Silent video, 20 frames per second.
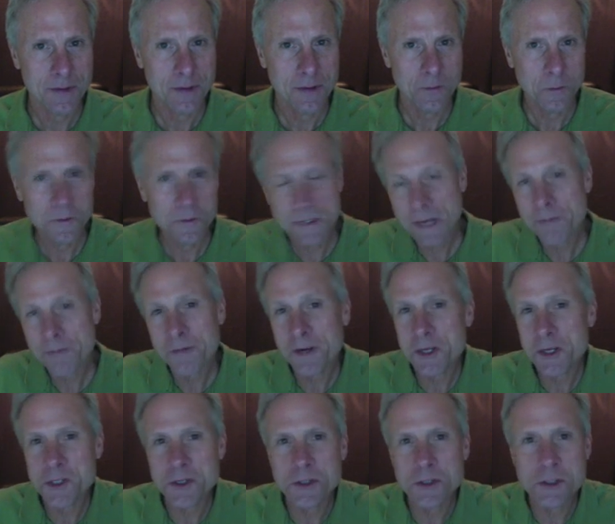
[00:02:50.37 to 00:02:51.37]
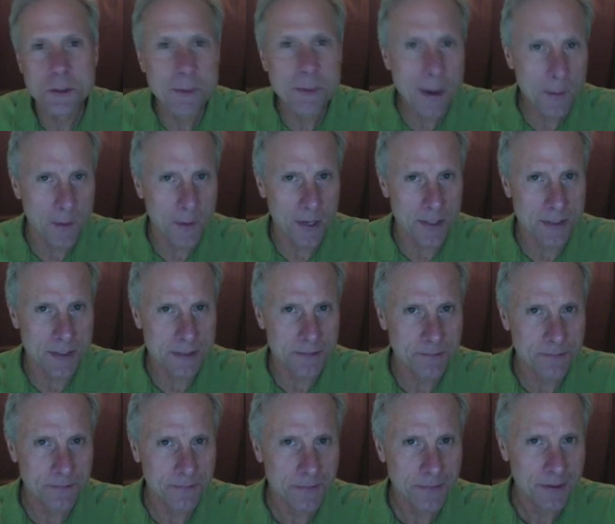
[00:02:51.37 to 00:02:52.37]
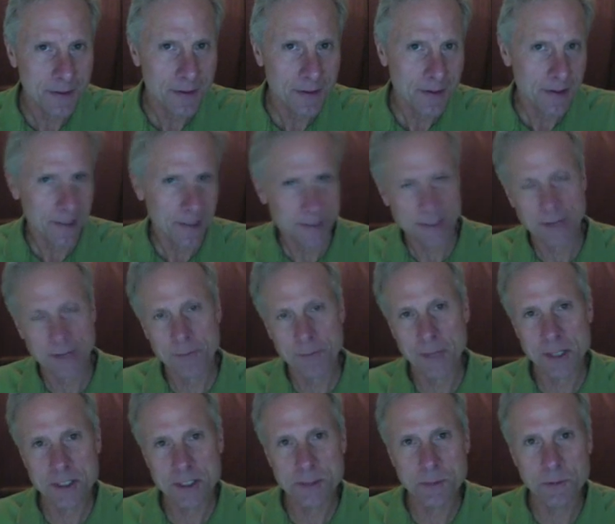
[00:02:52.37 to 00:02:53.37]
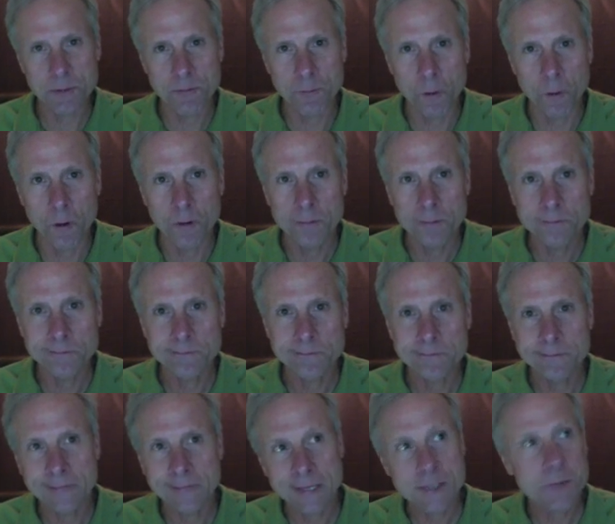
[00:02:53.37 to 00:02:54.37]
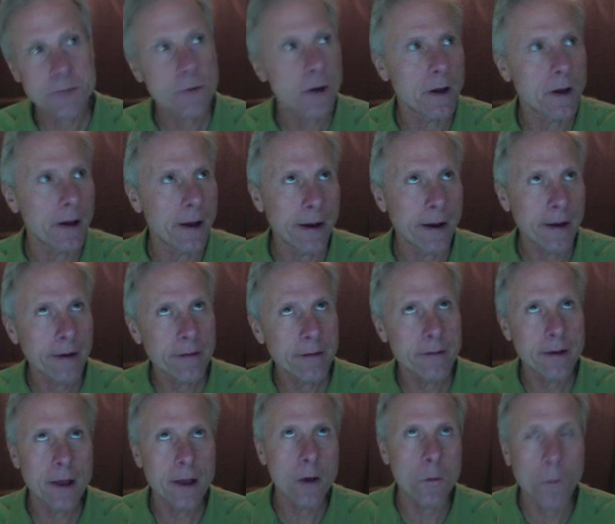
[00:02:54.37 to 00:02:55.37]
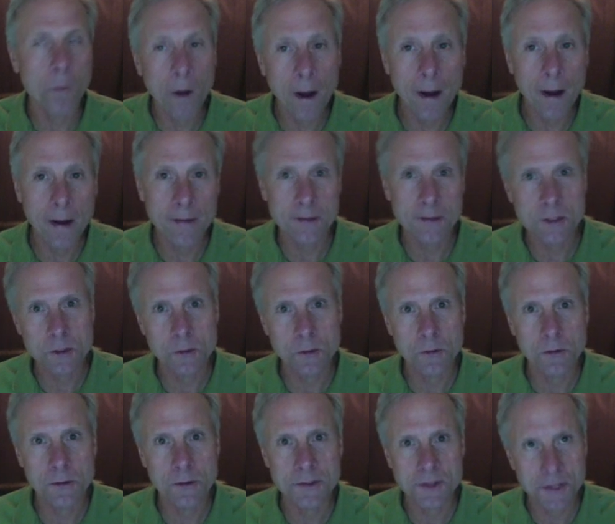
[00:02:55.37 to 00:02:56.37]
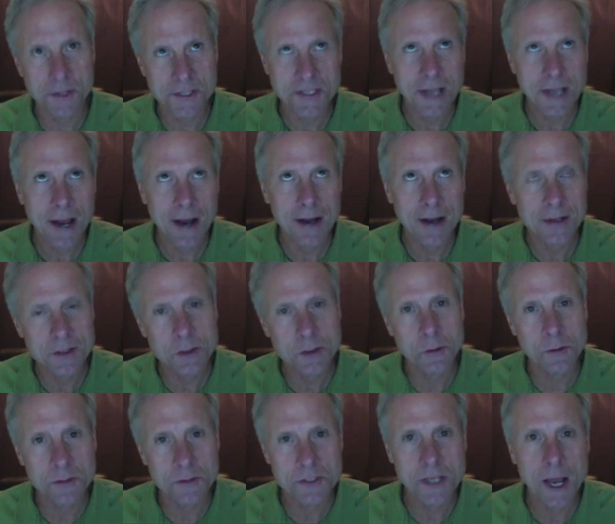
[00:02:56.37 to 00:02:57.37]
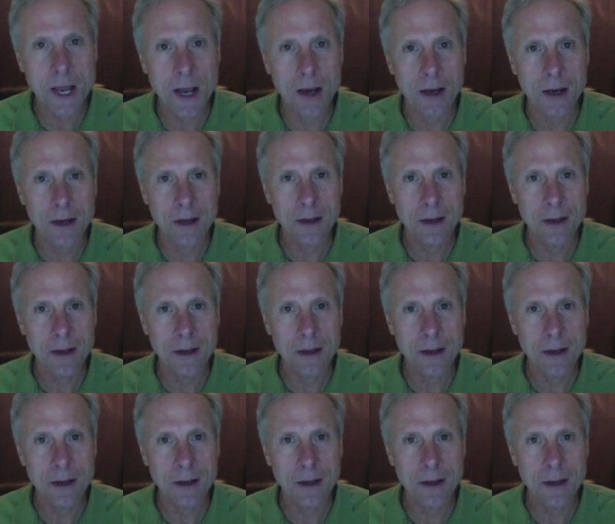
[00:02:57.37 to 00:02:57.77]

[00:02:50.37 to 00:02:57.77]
Well, definitions you memorize. As I've mentioned before, guess what? I don't know why the sky is called the sky.